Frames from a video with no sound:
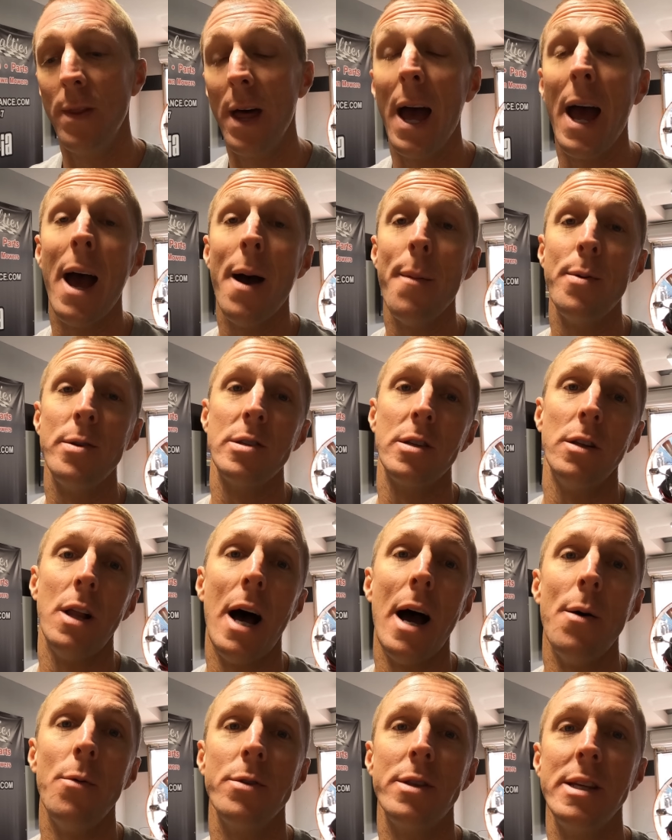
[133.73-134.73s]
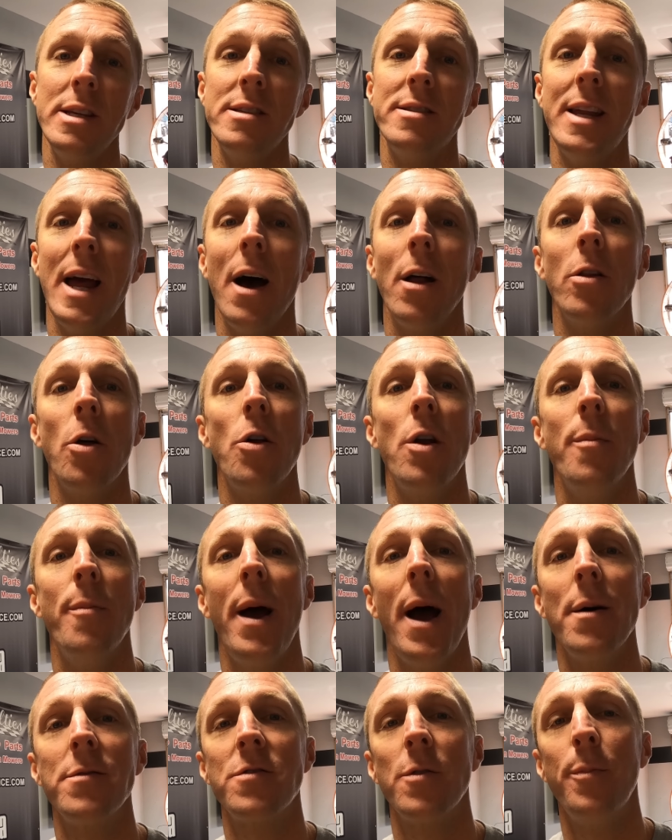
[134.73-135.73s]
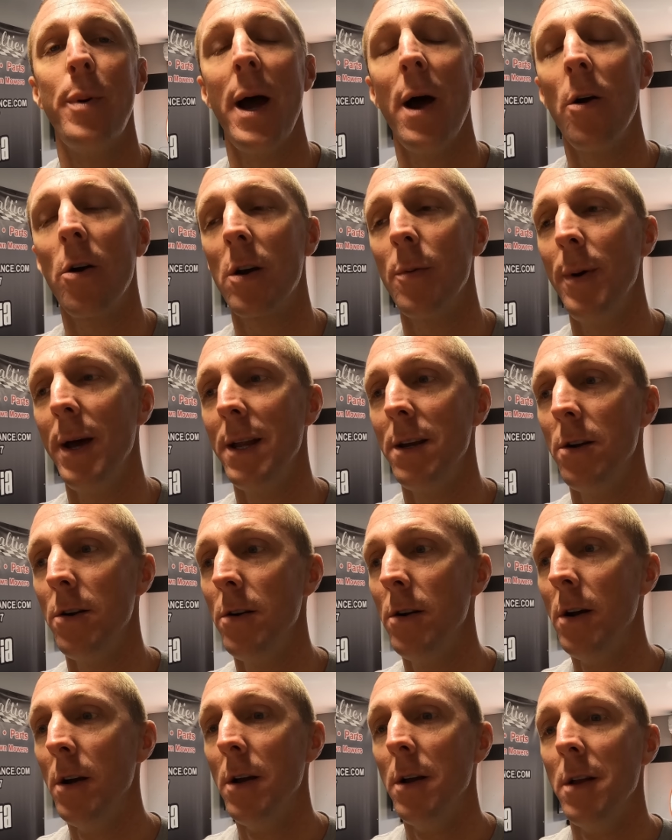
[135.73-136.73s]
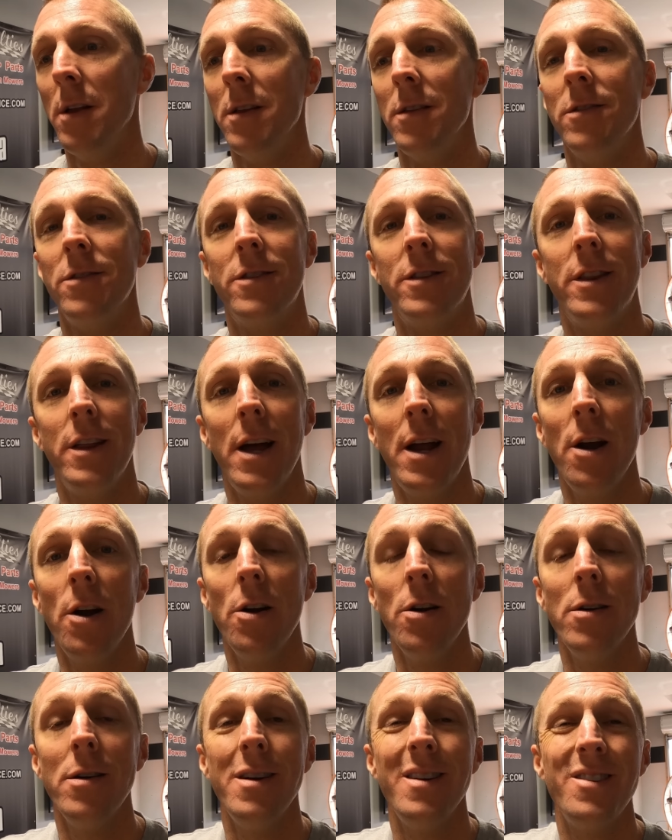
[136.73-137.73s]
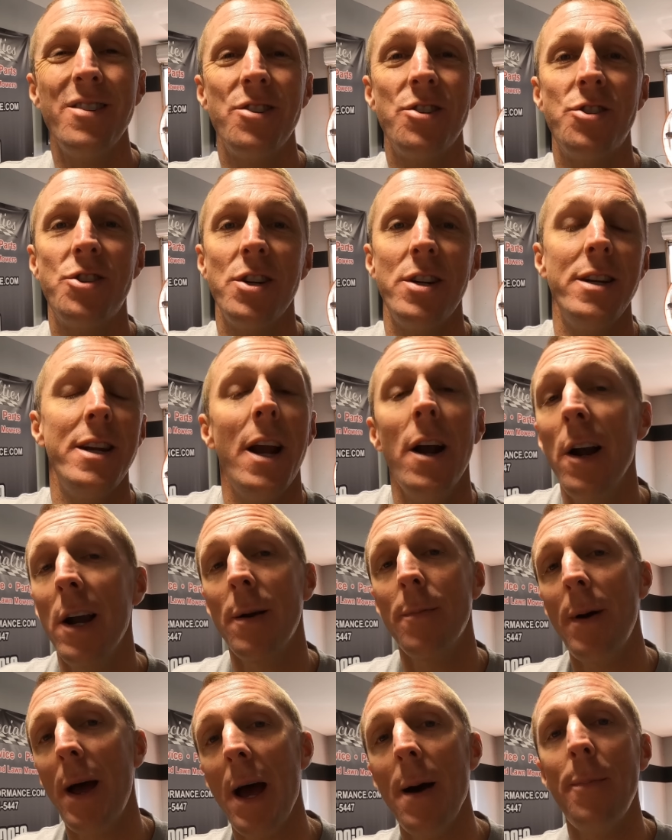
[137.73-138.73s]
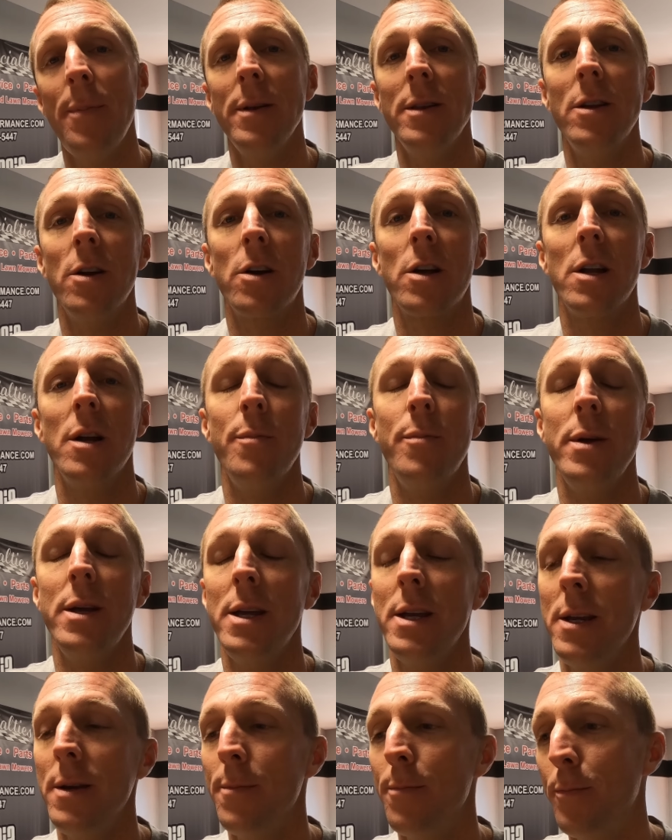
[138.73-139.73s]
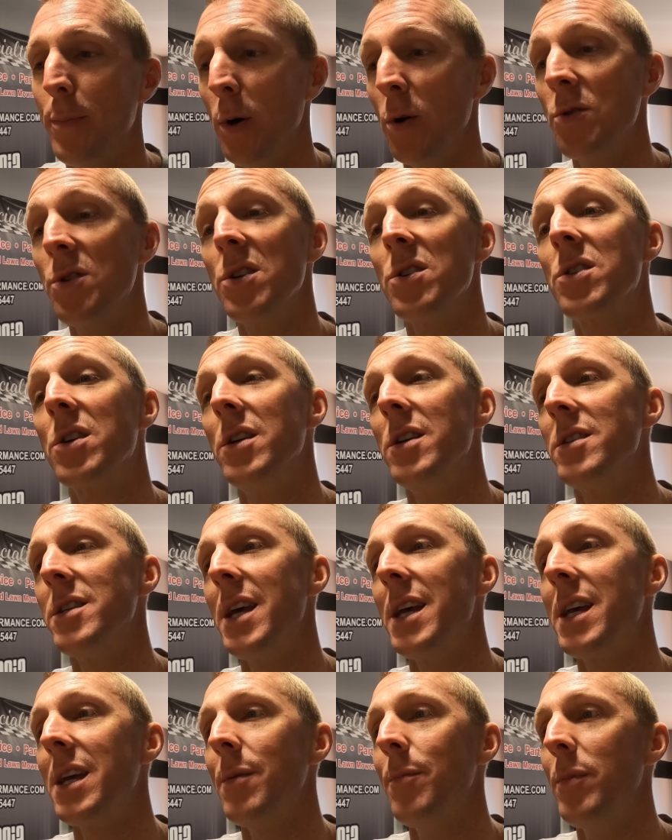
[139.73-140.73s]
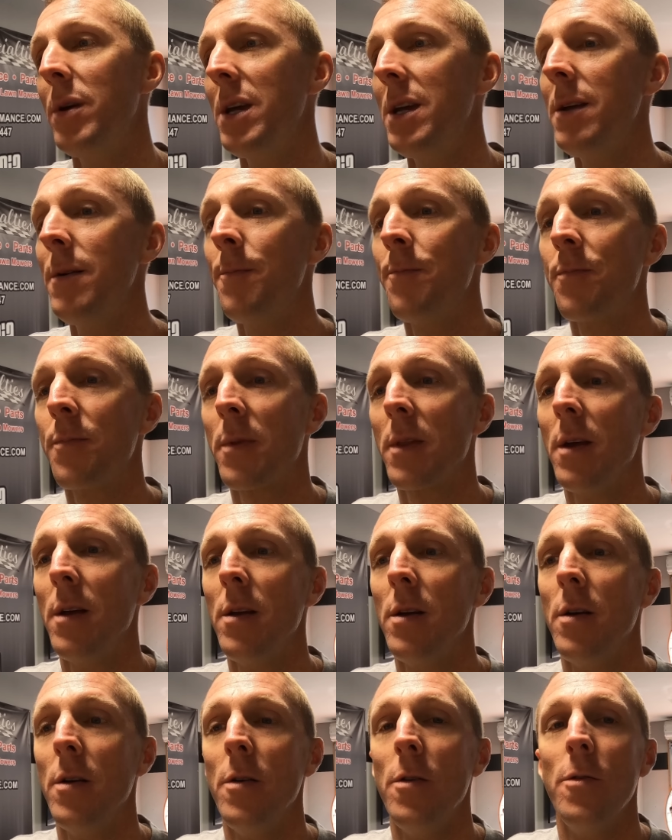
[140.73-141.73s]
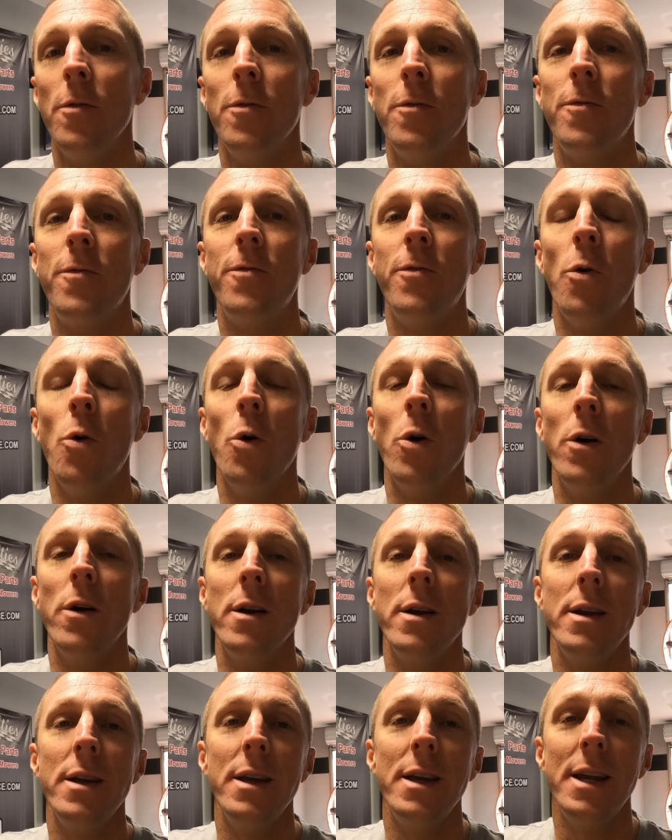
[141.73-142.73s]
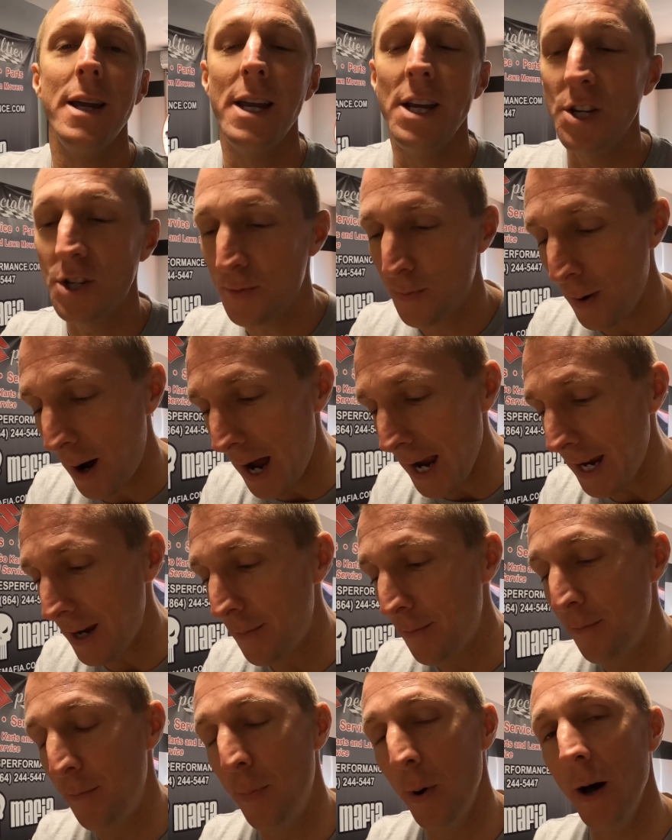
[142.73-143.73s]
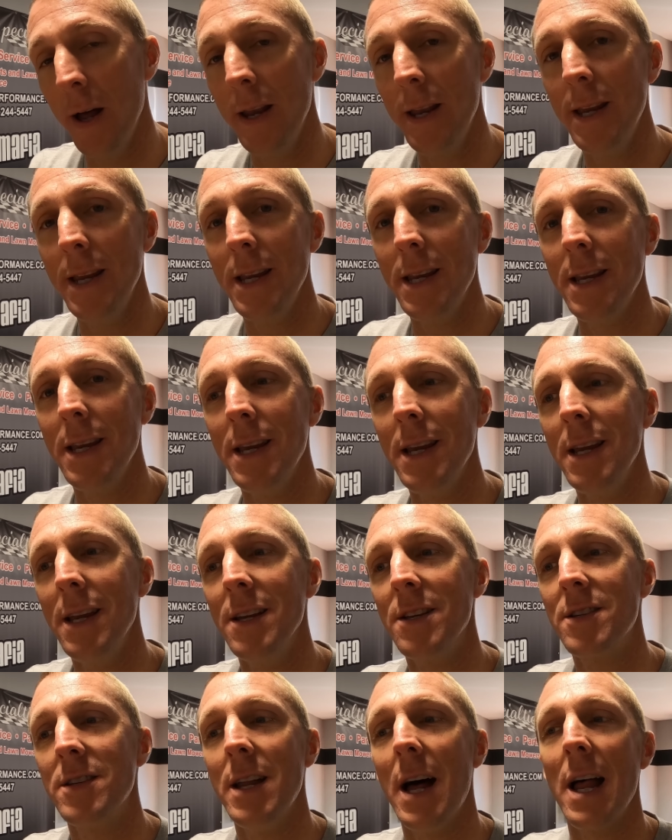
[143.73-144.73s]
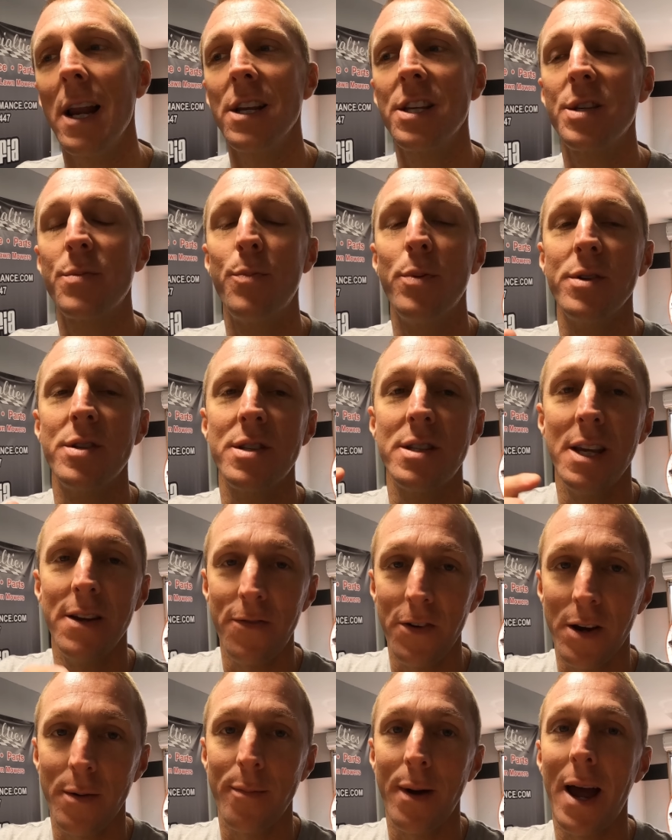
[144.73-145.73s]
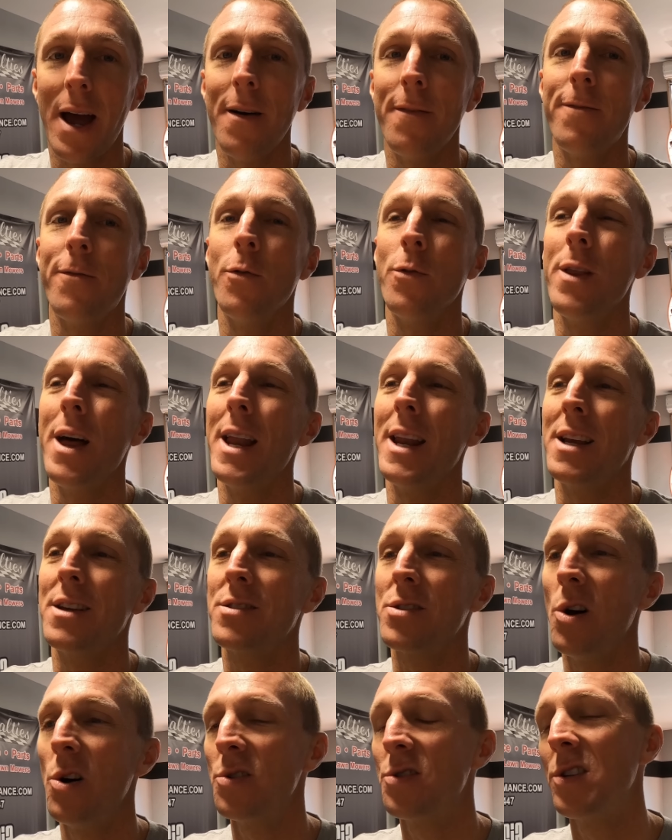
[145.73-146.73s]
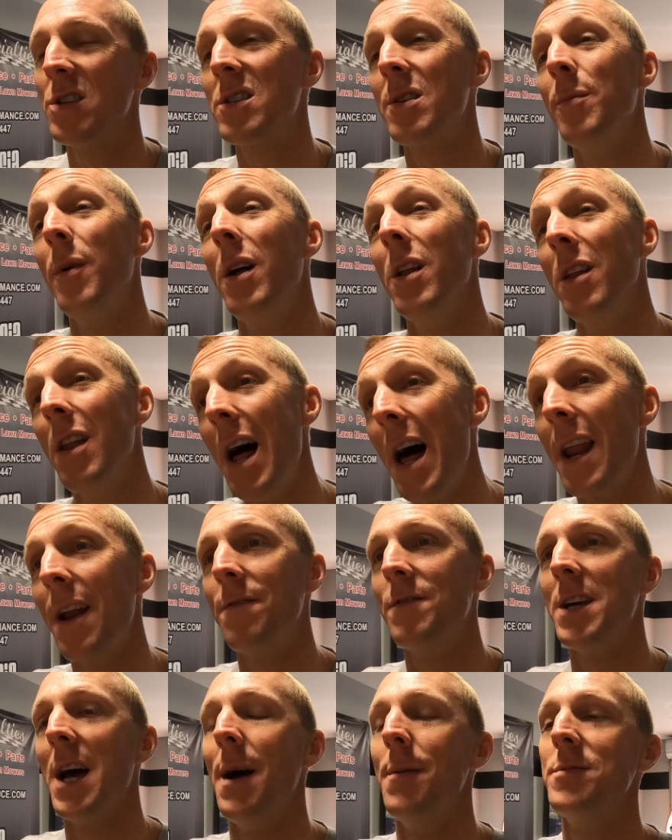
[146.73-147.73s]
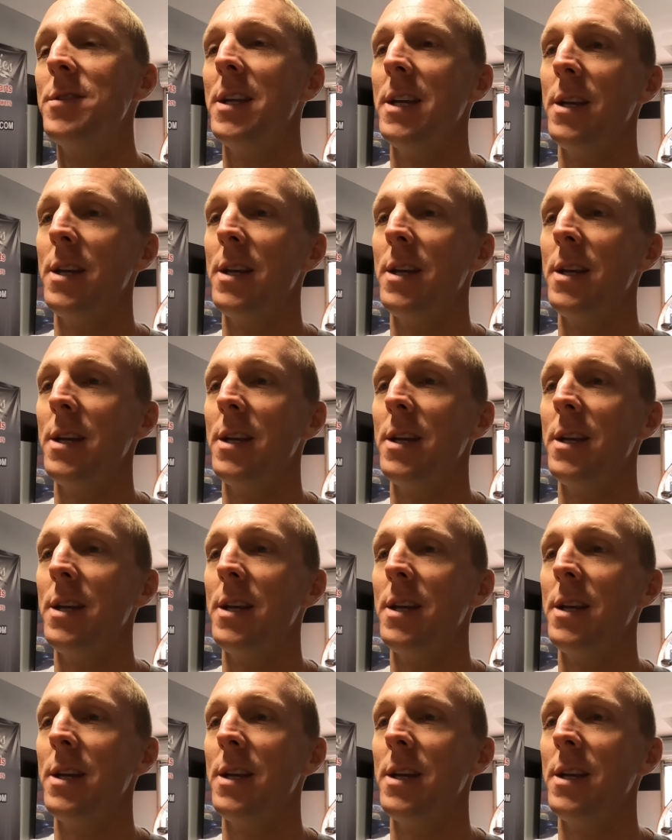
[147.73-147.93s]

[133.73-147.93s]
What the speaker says: that happens a lot with these downloaded maps from Power Commander. They're a generic map and they're going to be built as good as they can be for each bike, but it's not a specific map for that exhaust system a lot of times